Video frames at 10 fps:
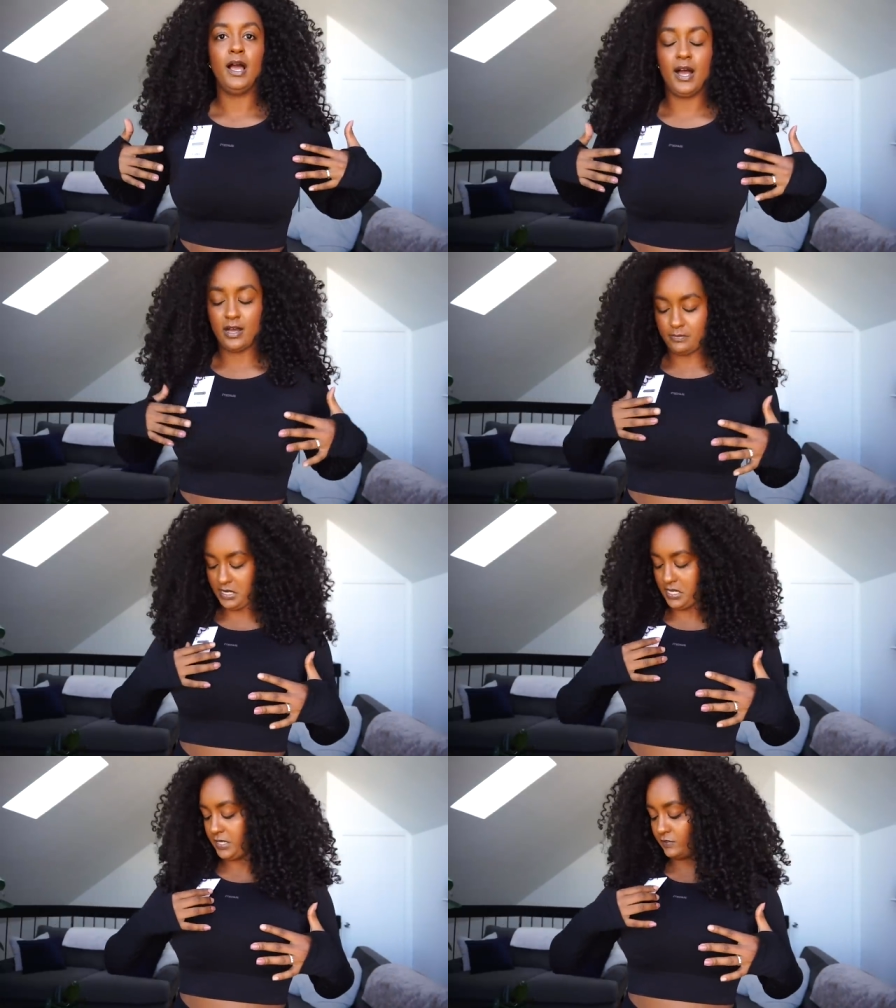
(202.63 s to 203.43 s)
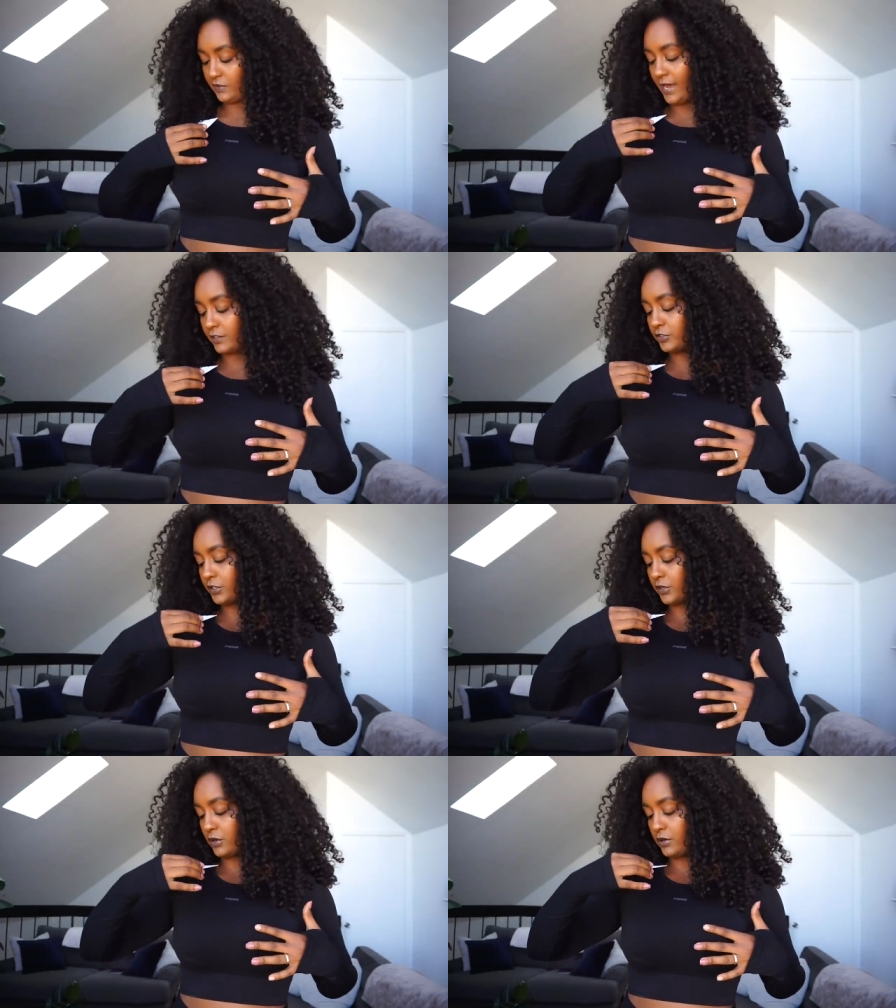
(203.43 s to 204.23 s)
Um, it is
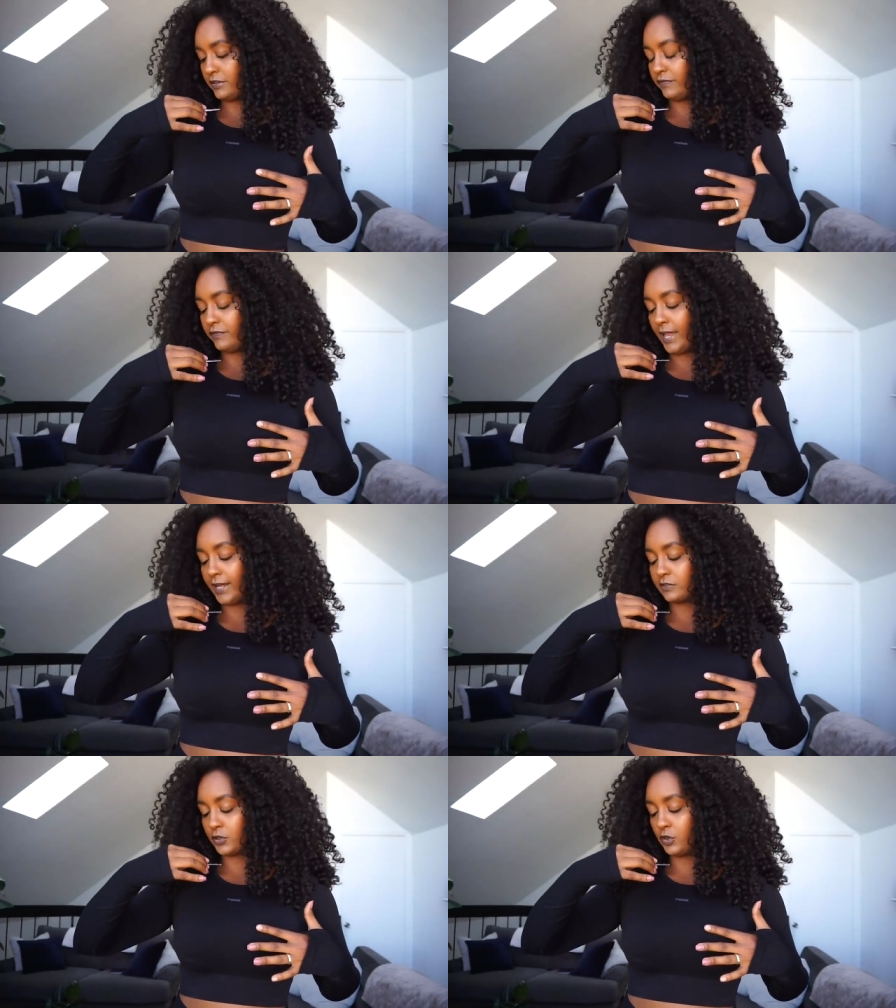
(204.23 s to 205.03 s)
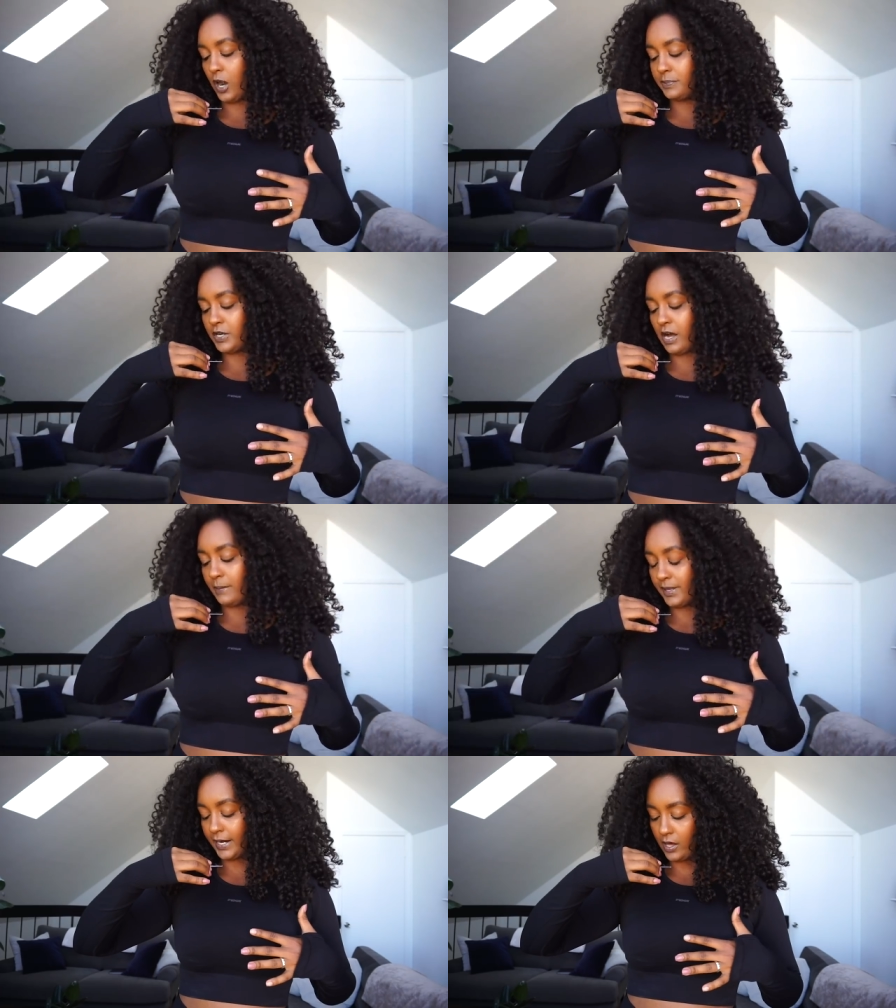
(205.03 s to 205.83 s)
actually called the Flex Crop
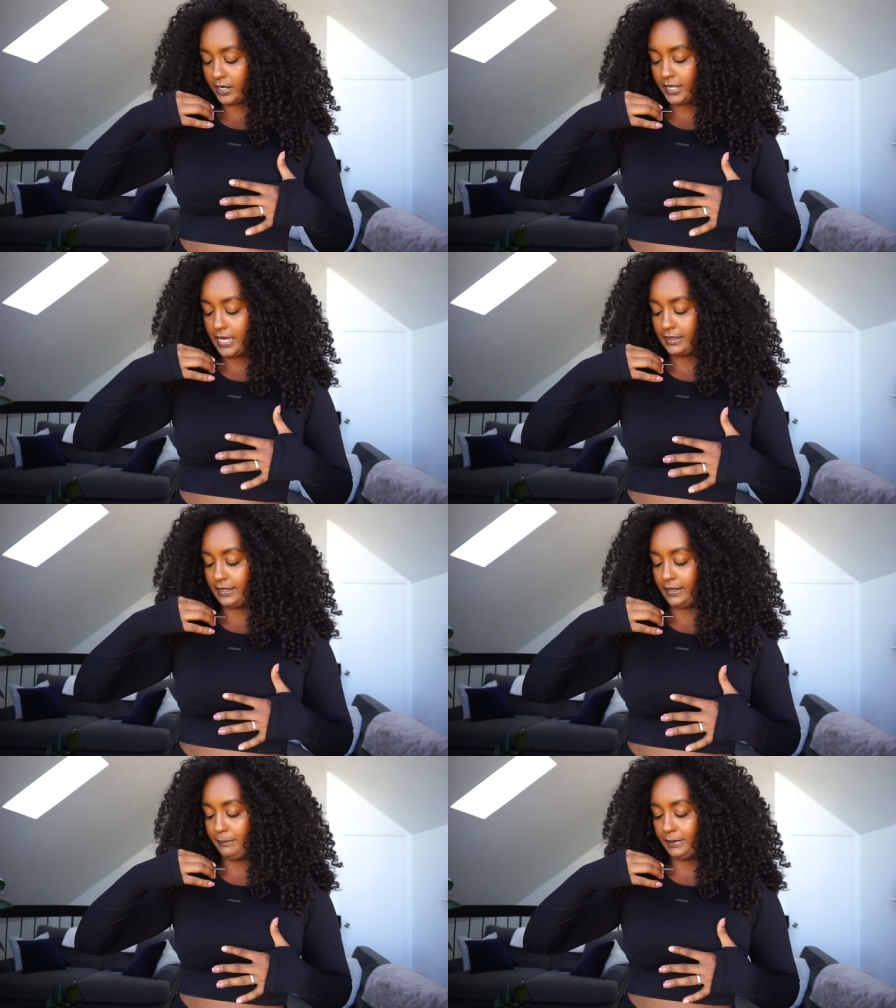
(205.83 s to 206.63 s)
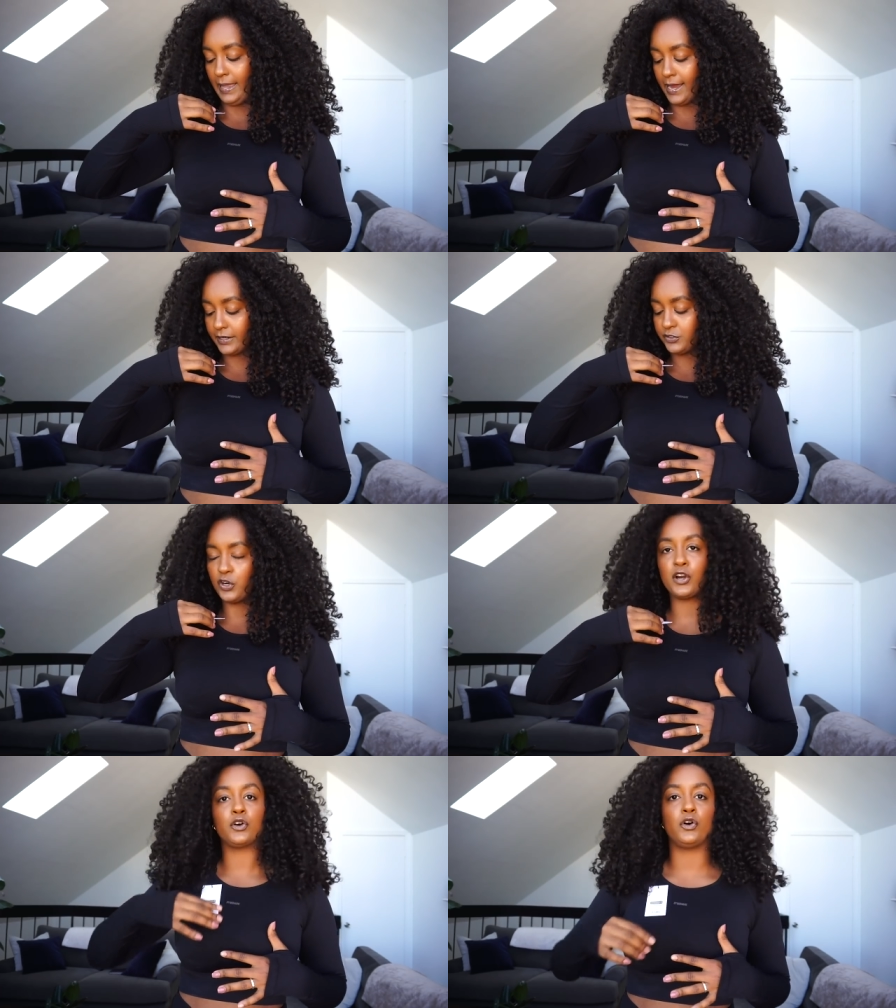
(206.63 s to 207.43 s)
Top, and I got it in the black
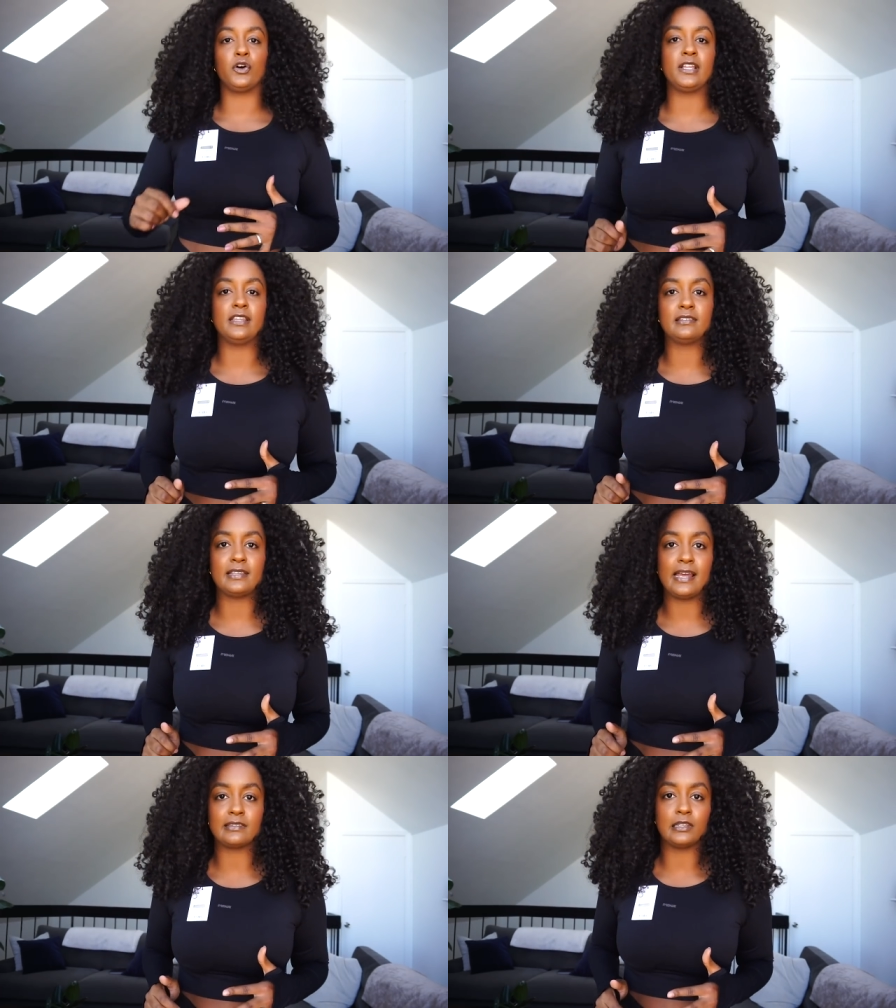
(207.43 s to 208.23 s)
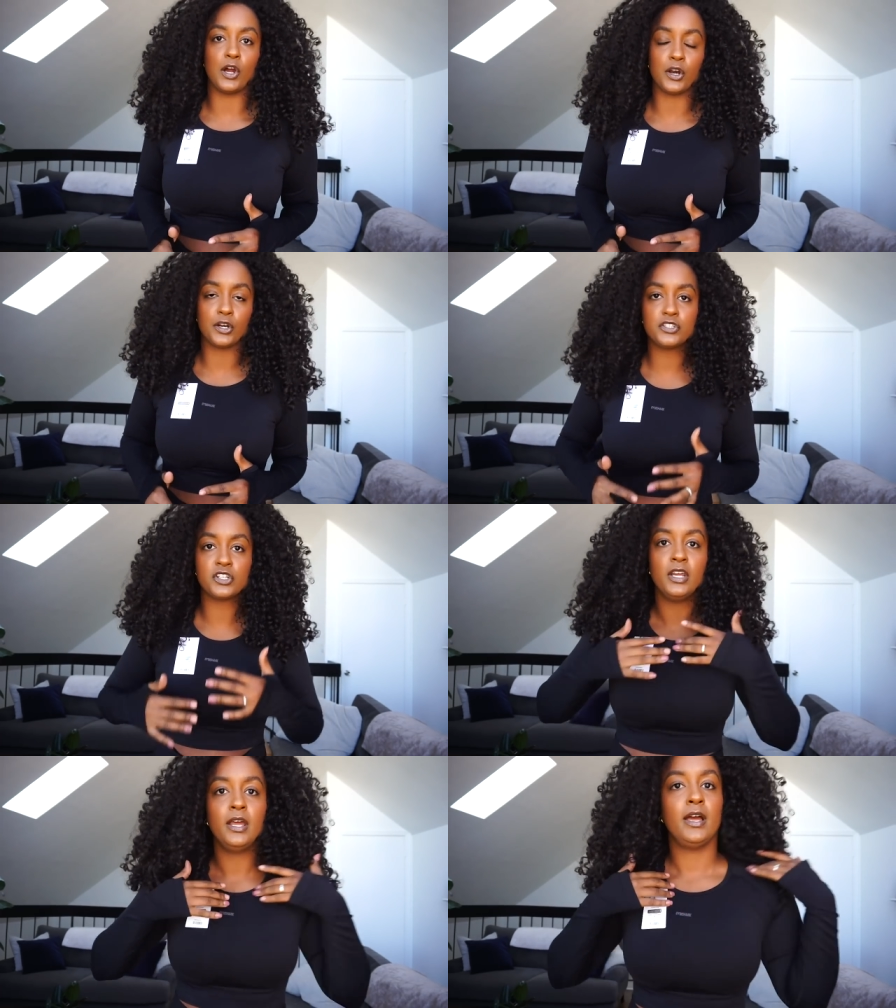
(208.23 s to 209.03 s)
charcoal in the size
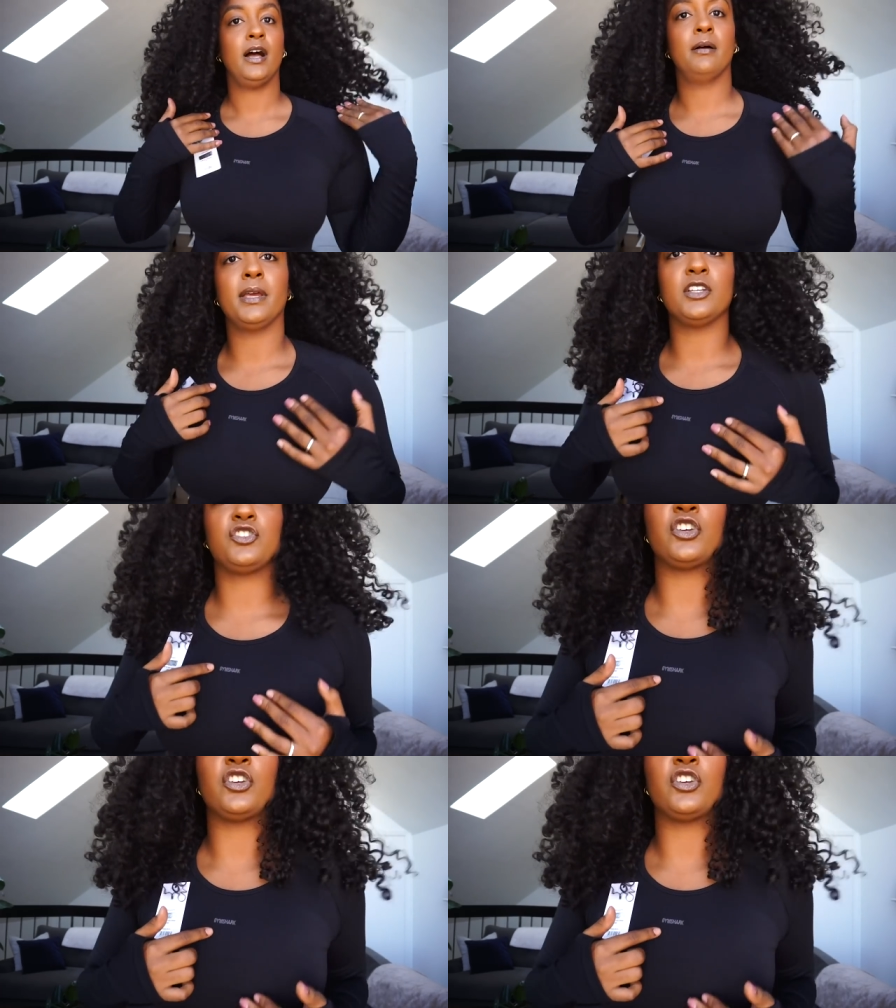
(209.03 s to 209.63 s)
large. Um, it